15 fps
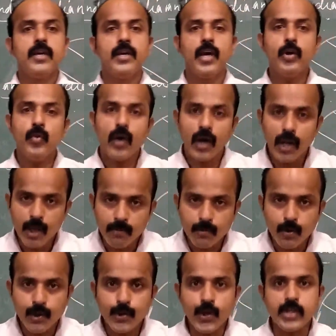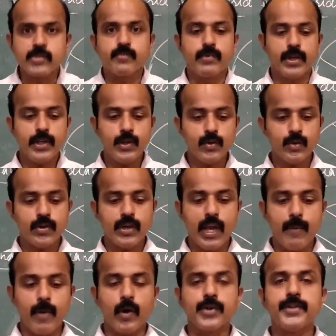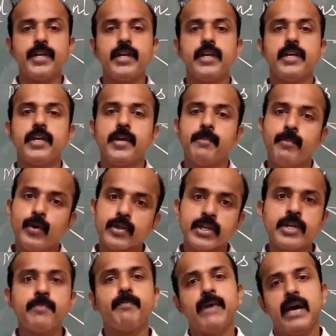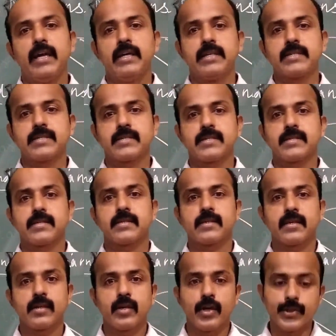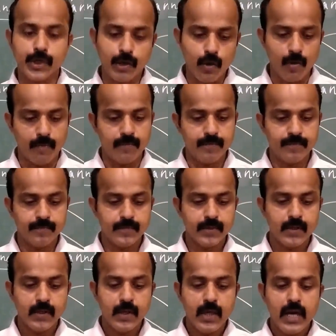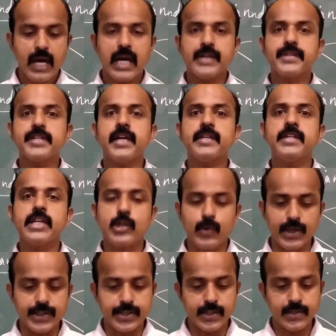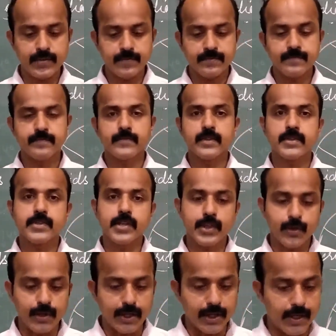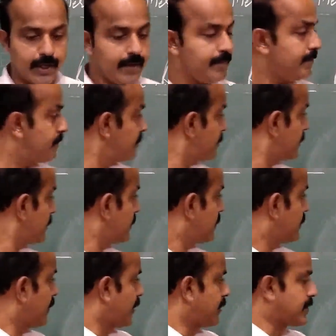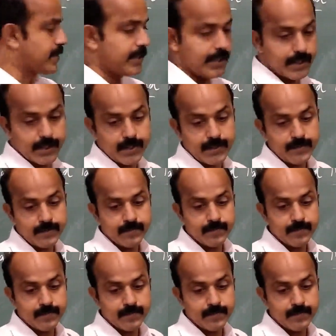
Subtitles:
Now I am going to explain you about the important parallels on the globe. Other than the equator, 0 degree, that is here,